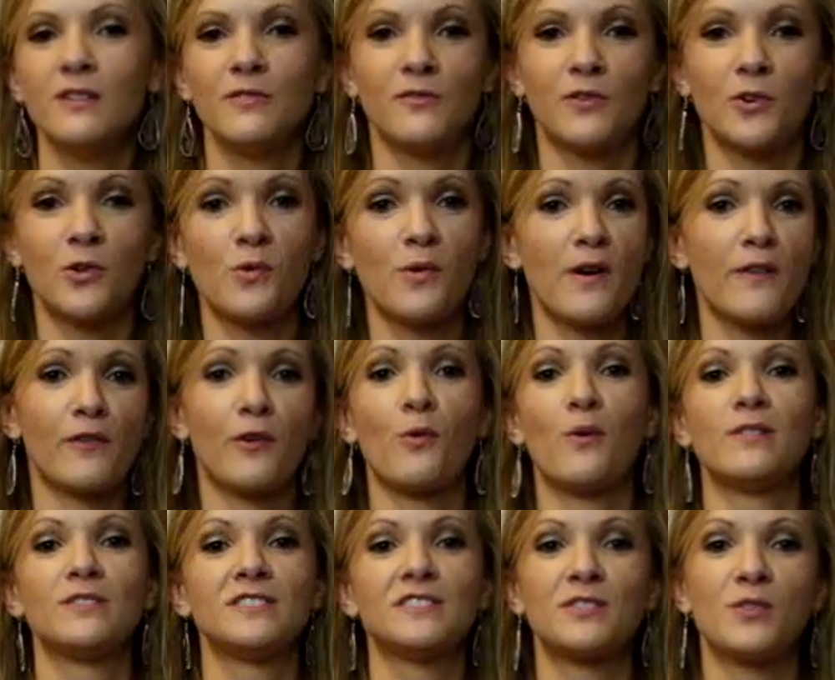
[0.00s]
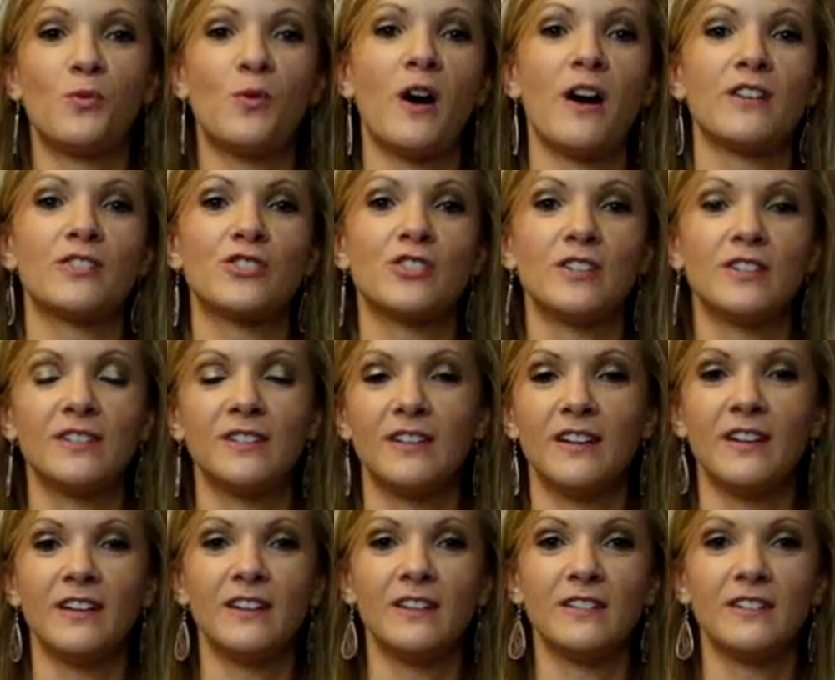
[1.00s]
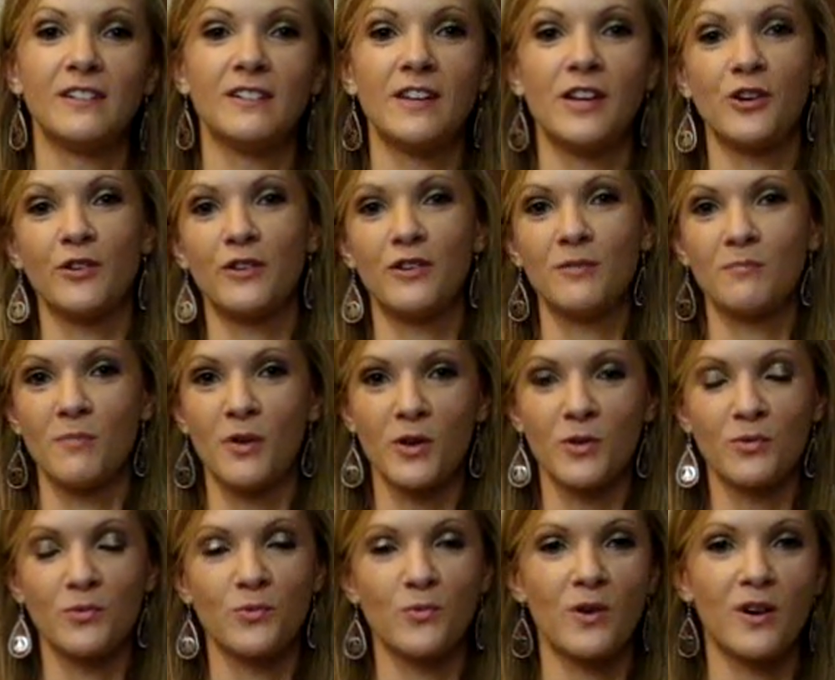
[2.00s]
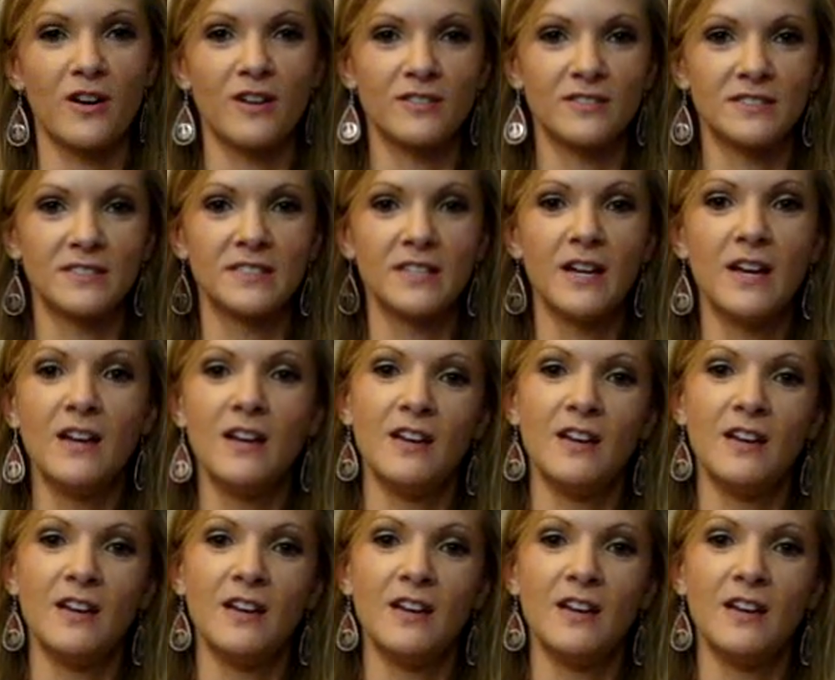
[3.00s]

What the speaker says: for whoever wants to watch it and hear it in my own words.